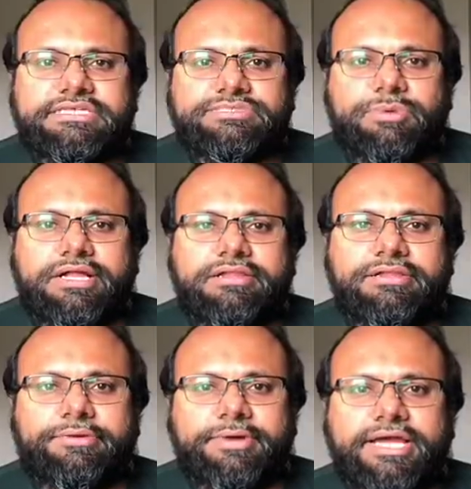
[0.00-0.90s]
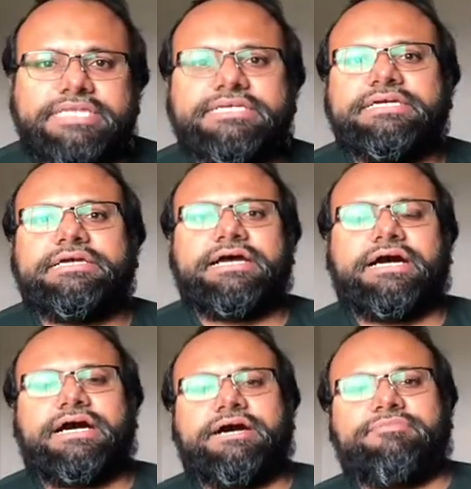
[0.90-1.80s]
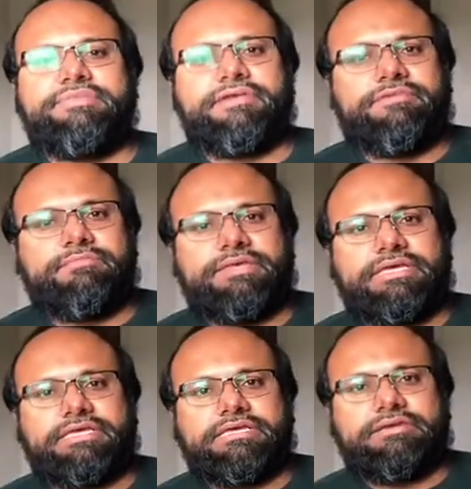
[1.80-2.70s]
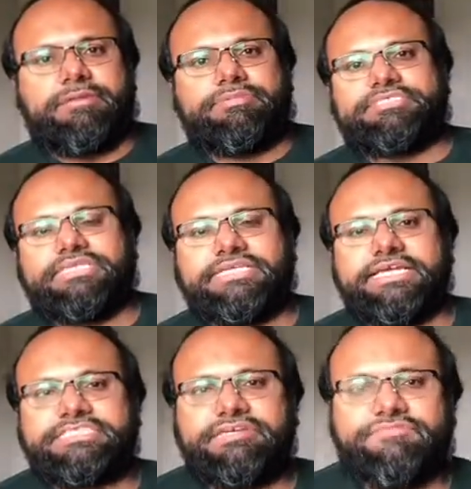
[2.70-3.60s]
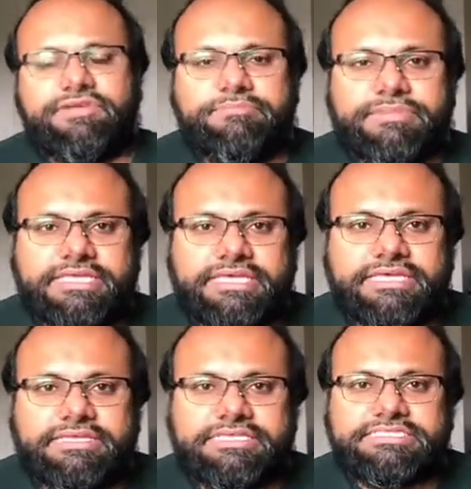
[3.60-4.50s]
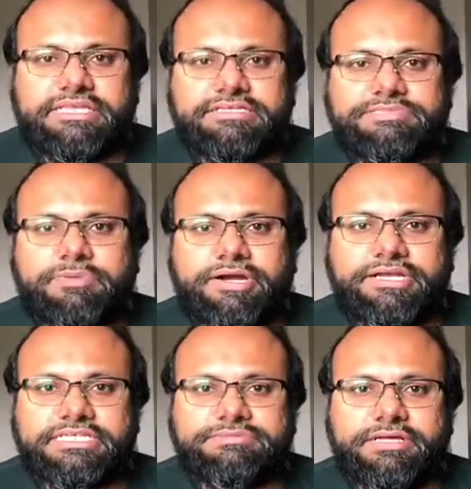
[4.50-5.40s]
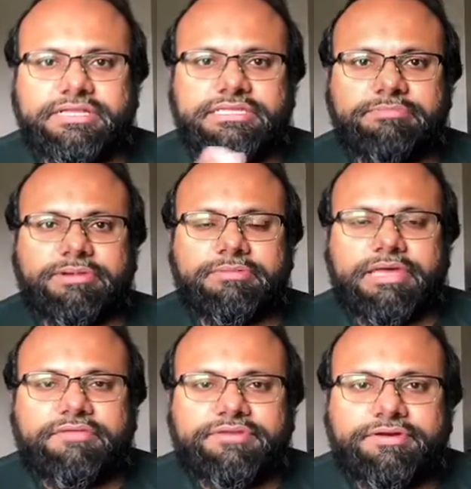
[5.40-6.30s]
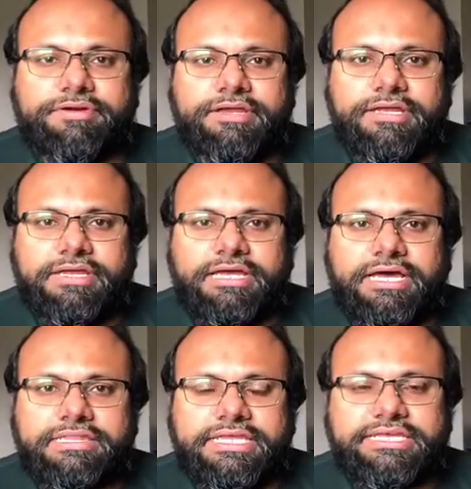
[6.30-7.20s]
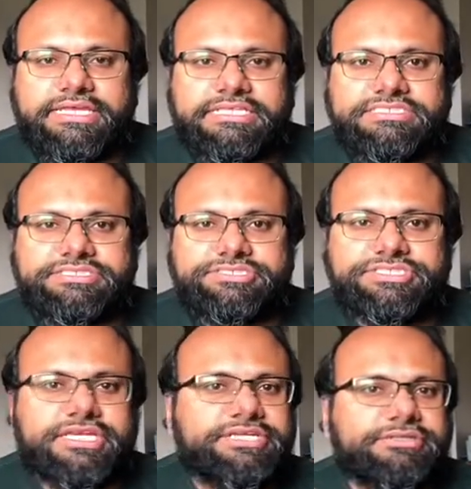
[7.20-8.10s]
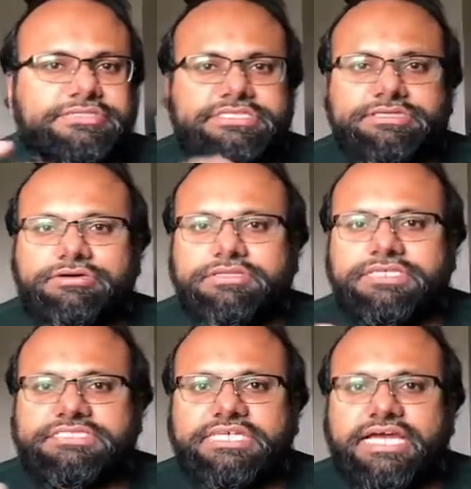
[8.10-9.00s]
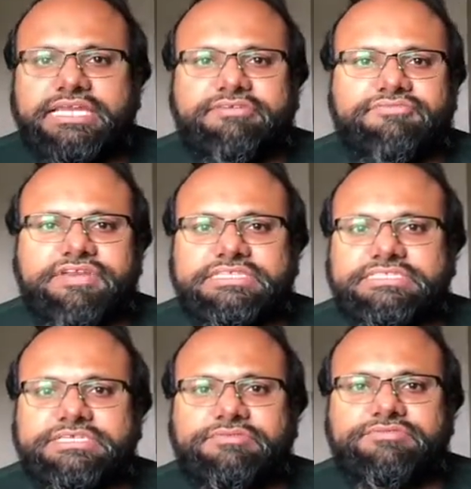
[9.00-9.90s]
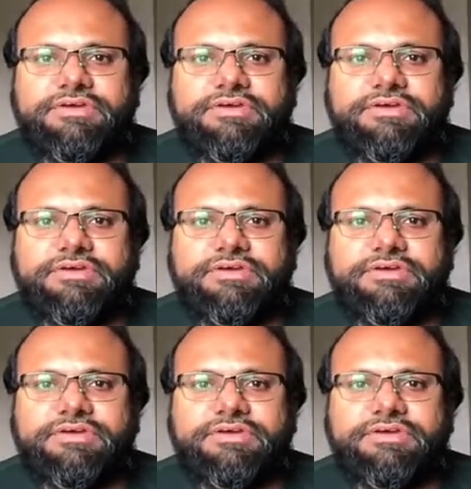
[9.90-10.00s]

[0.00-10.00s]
well, right? There will be representation from the seller's party as well. They'll probably have your lending institution, and you'll just go on the signing frenzy of